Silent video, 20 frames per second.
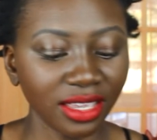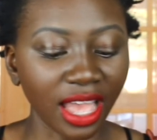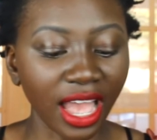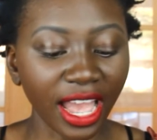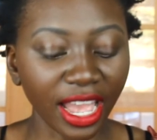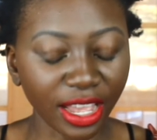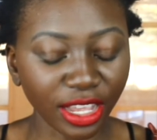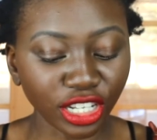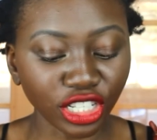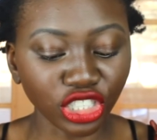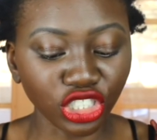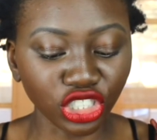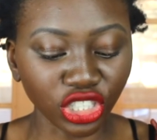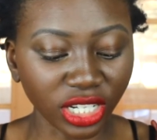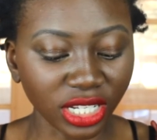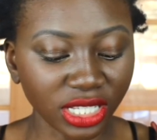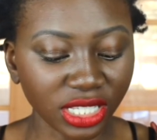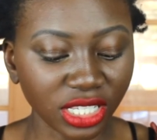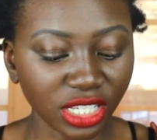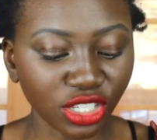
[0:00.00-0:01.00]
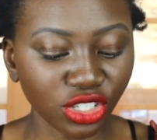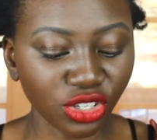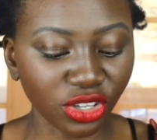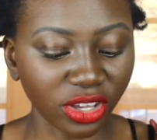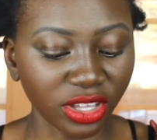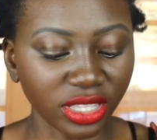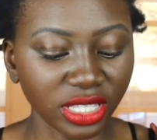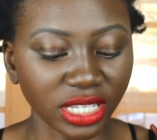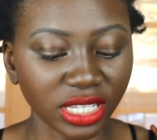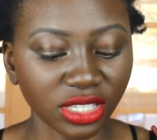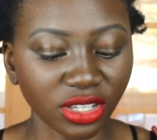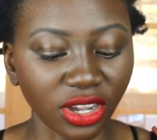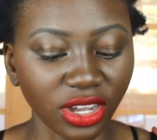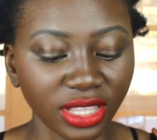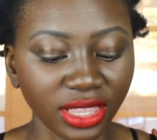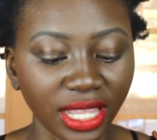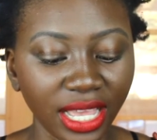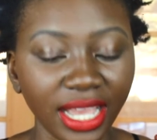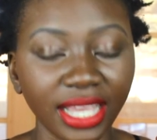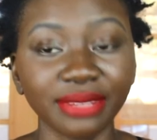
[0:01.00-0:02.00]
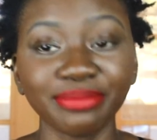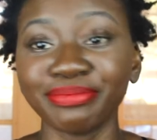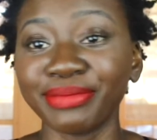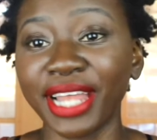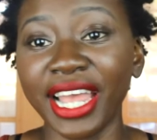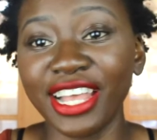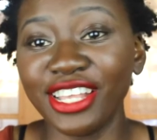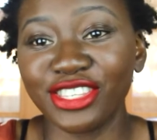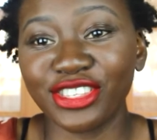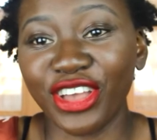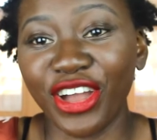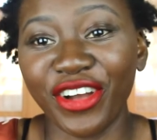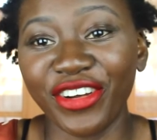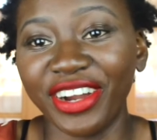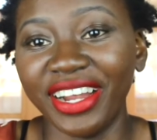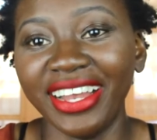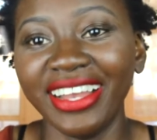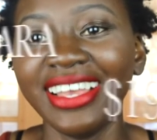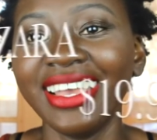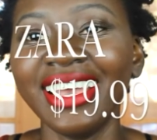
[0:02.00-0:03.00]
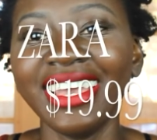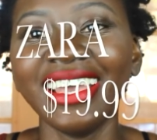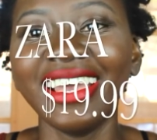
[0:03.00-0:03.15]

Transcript: I just saw these online at Zara,